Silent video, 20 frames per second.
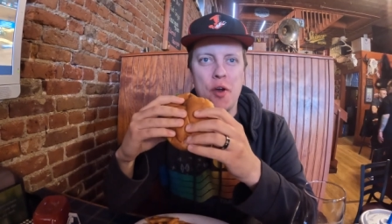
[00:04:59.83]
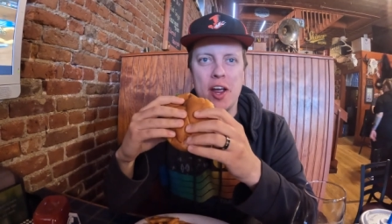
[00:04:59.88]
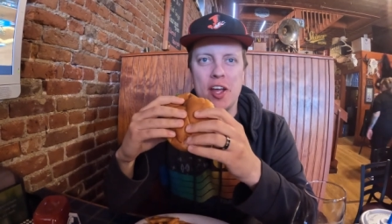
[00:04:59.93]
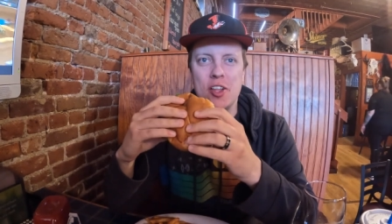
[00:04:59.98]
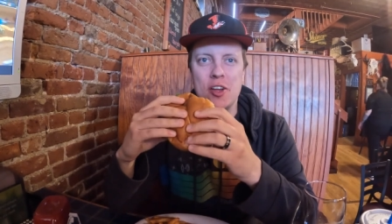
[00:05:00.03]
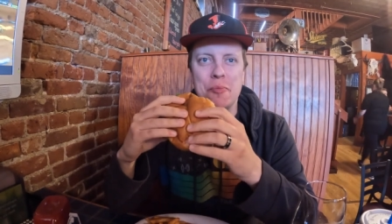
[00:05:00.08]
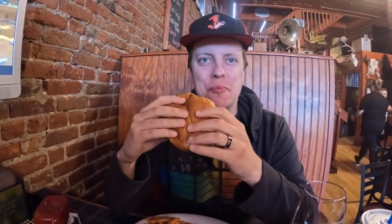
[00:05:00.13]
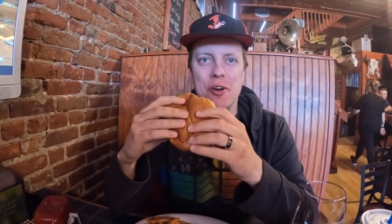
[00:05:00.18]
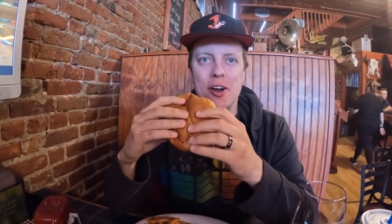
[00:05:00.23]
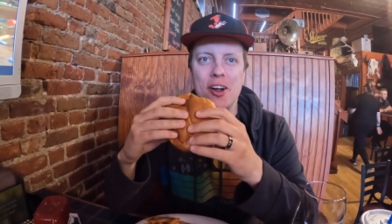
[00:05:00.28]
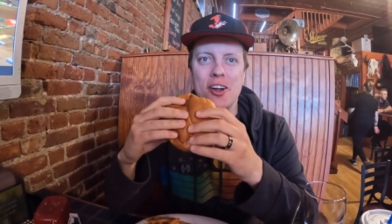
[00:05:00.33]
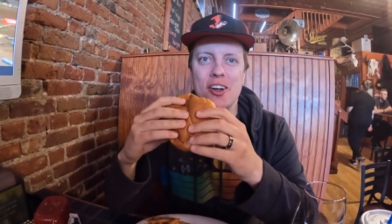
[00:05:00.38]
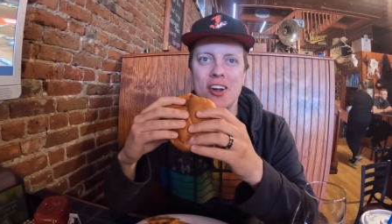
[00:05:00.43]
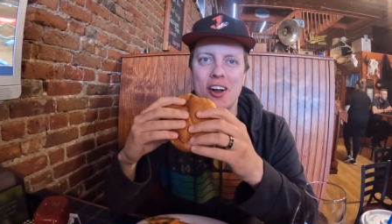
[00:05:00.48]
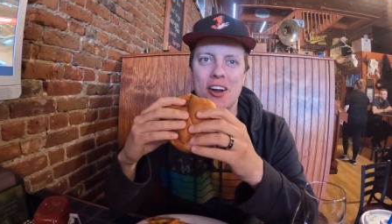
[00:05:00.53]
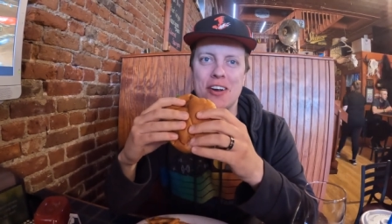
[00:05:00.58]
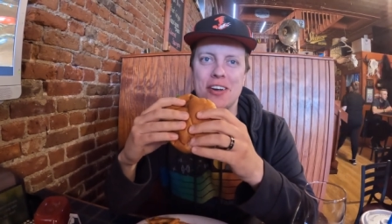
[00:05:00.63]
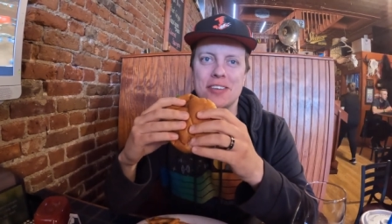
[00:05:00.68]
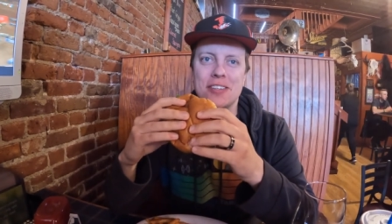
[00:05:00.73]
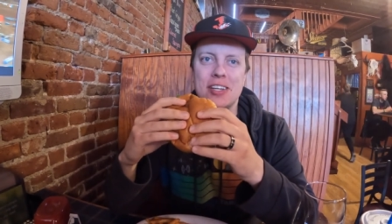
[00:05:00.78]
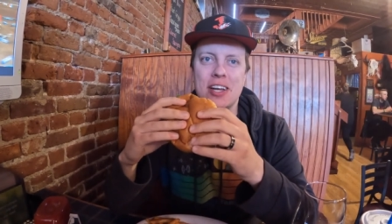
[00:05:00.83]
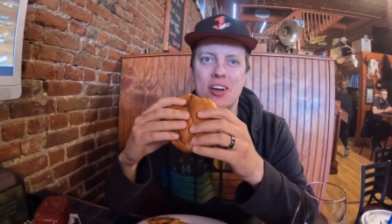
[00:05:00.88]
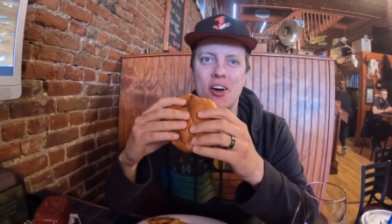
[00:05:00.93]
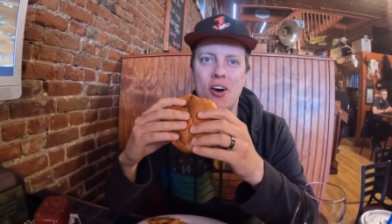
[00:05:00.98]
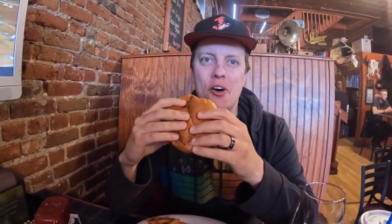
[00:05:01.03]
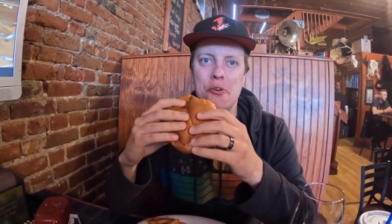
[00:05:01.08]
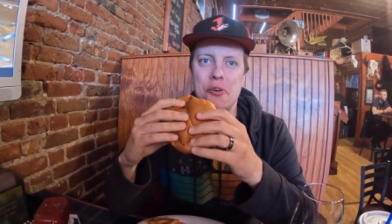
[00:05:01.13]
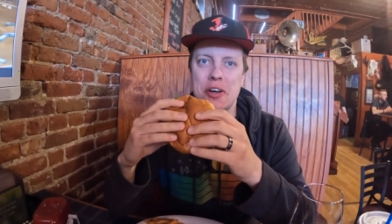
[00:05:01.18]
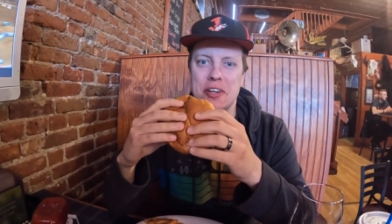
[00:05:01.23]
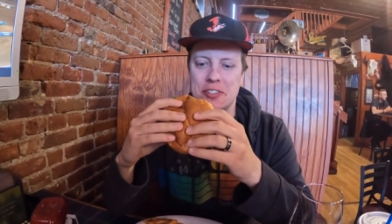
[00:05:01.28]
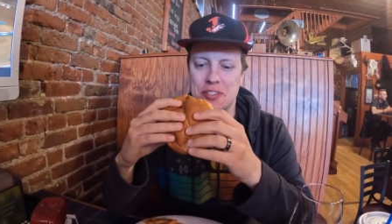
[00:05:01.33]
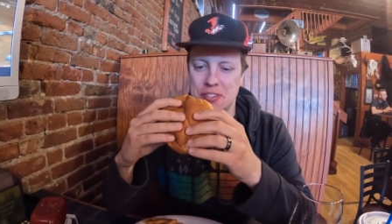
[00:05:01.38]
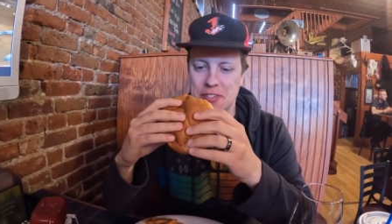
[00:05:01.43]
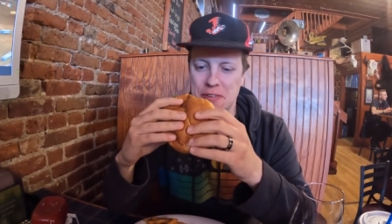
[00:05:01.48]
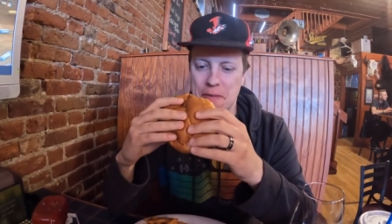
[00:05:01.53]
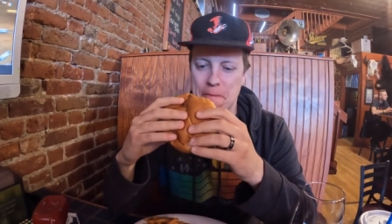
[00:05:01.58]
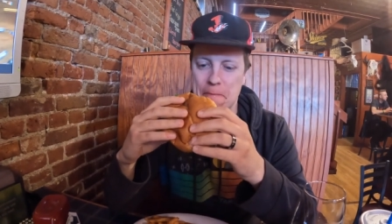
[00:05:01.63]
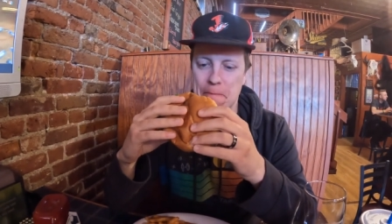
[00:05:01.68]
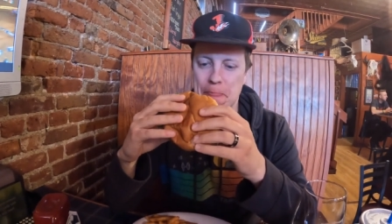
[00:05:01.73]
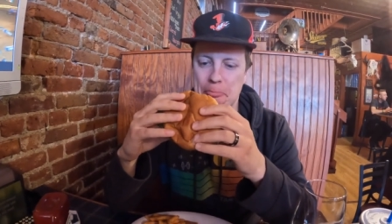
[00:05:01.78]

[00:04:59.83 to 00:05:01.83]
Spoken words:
regular burger, like always.